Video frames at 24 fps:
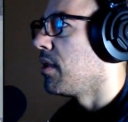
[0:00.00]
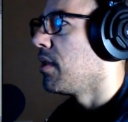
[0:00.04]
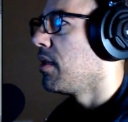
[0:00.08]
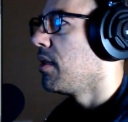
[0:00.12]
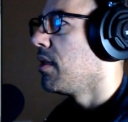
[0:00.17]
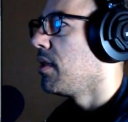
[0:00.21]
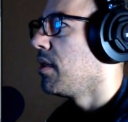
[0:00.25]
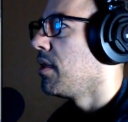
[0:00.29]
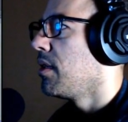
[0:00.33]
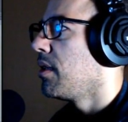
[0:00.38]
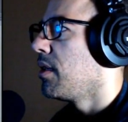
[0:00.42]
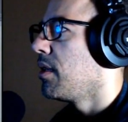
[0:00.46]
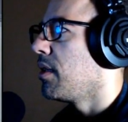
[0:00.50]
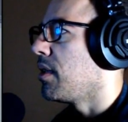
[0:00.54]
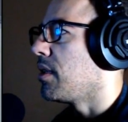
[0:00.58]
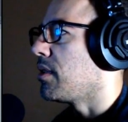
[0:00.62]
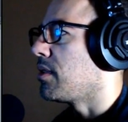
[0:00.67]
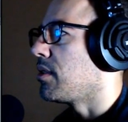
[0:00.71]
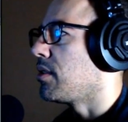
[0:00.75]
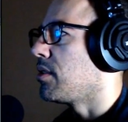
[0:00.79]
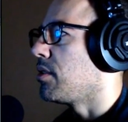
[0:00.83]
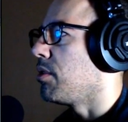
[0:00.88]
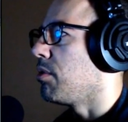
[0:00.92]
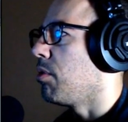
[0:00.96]
Let's do
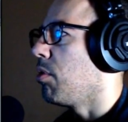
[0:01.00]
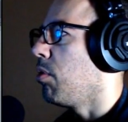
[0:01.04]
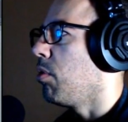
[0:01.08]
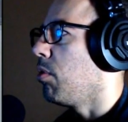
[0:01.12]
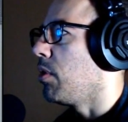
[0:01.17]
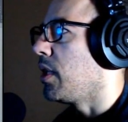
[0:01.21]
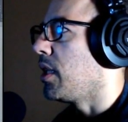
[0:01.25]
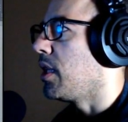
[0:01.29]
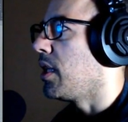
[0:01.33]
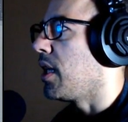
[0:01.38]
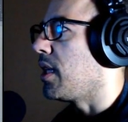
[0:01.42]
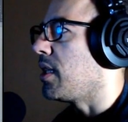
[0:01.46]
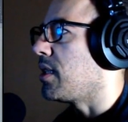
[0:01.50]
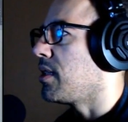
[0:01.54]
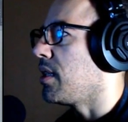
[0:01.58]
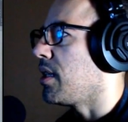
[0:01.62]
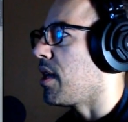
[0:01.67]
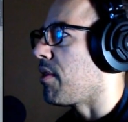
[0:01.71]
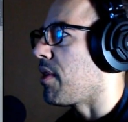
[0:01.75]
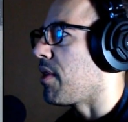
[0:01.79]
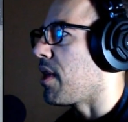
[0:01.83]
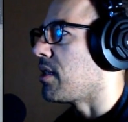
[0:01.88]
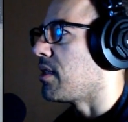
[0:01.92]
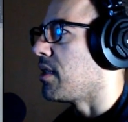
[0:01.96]
holy light. See how that
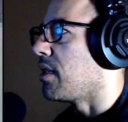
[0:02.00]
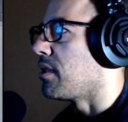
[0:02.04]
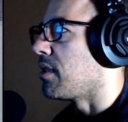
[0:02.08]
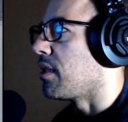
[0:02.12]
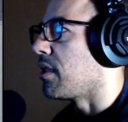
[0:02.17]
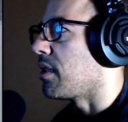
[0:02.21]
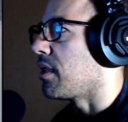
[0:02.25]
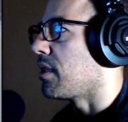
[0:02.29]
does on you.